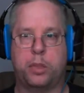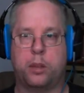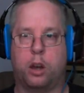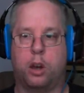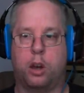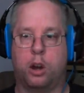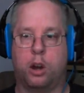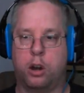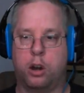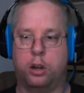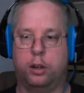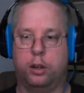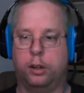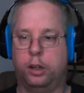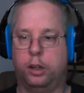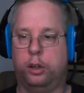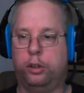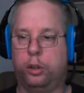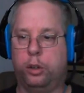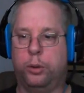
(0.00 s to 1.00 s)
art
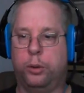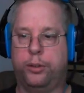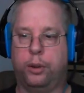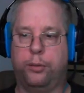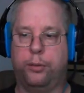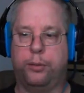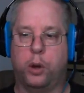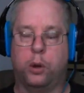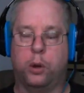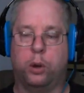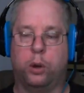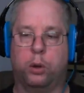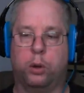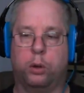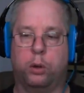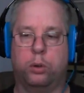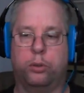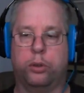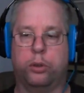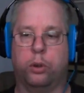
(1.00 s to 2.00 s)
you do with your
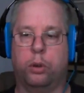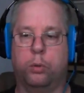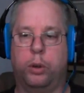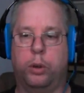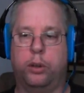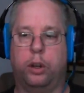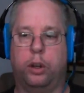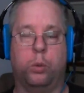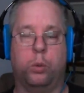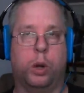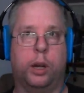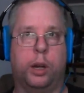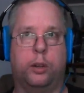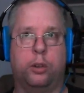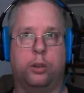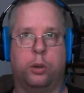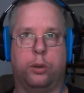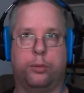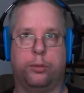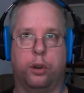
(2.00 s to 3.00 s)
photos, or whether you want to
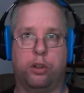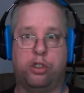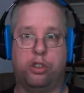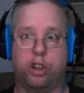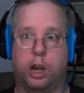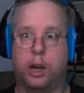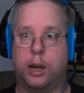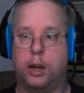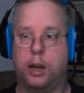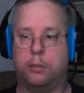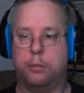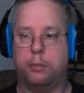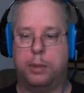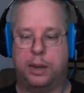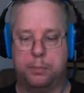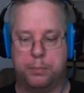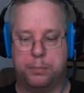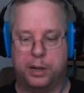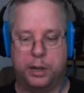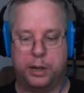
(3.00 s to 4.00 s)
do it for a job,
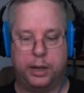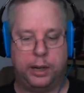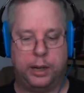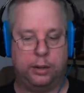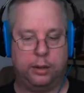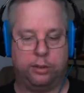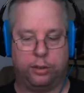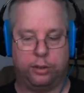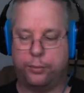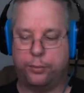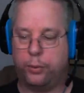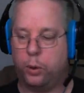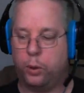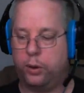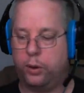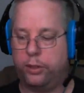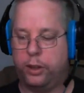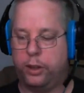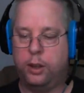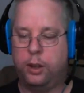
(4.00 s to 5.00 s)
make money, and so
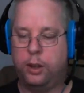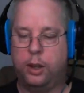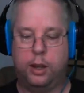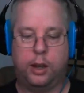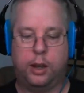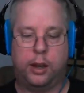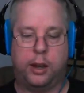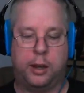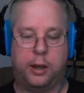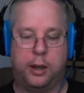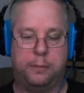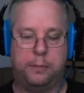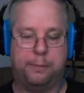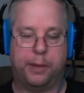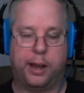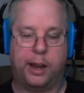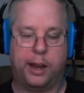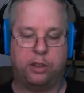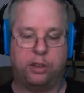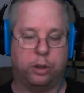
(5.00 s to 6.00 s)
forth.
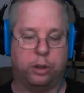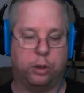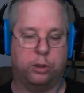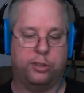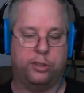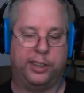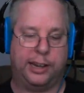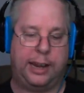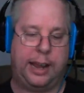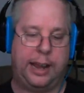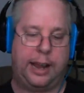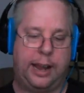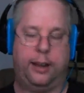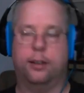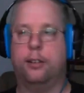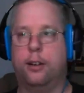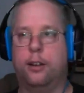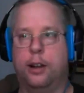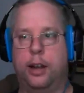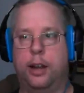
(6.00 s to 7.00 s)
I chose the Canon
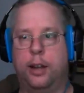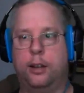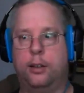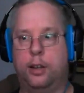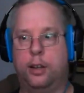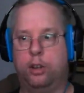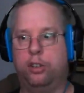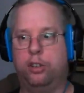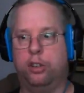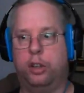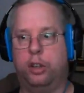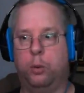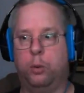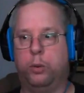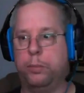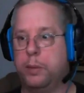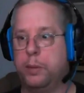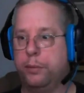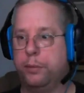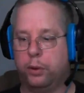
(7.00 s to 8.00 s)
line initially
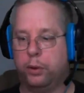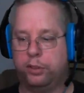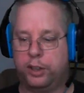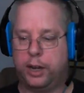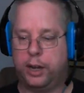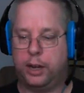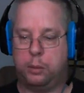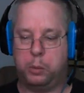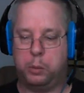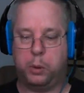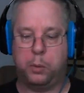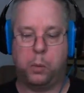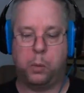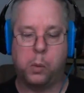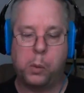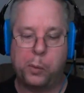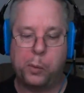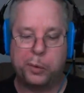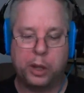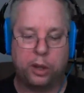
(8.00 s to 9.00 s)
with my first camera.
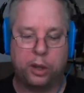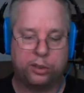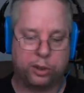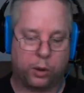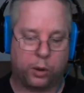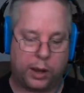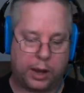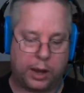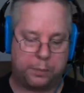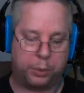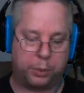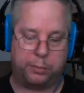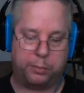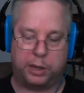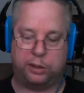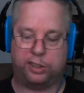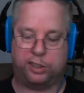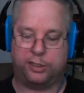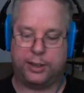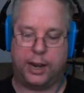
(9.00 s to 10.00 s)
So I pretty
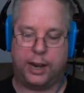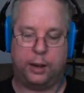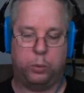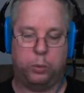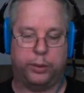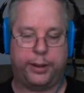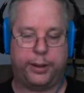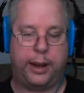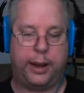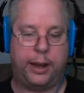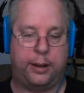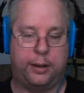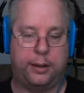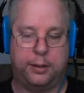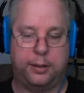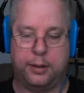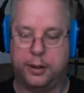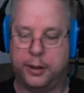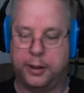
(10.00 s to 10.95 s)
much stayed with Canon.